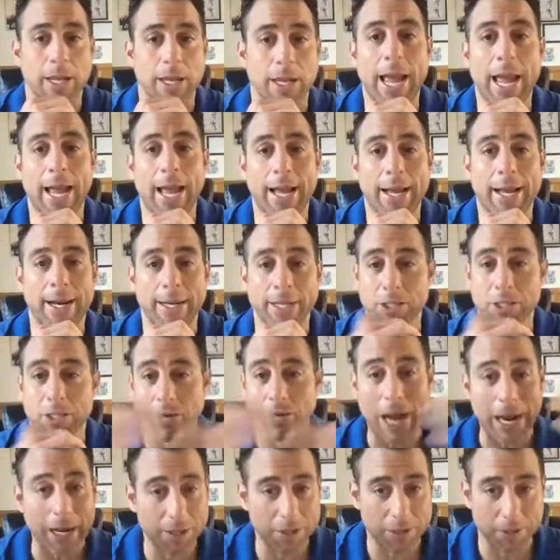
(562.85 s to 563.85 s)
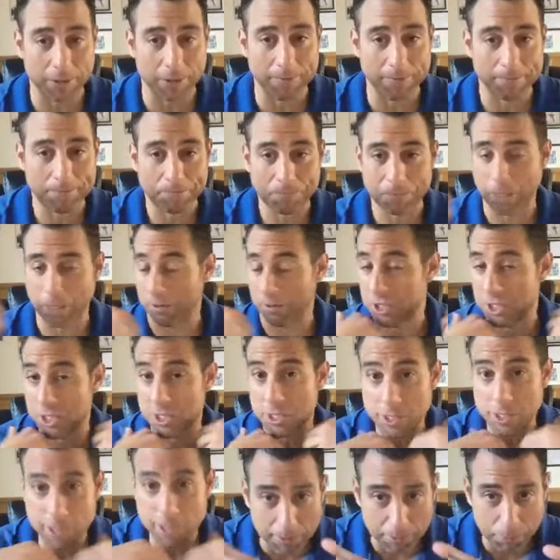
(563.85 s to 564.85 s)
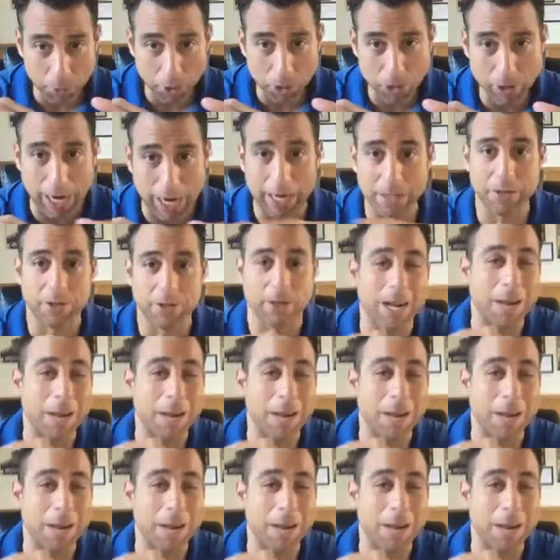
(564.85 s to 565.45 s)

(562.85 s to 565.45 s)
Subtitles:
And it's gratitude, simple gratitude.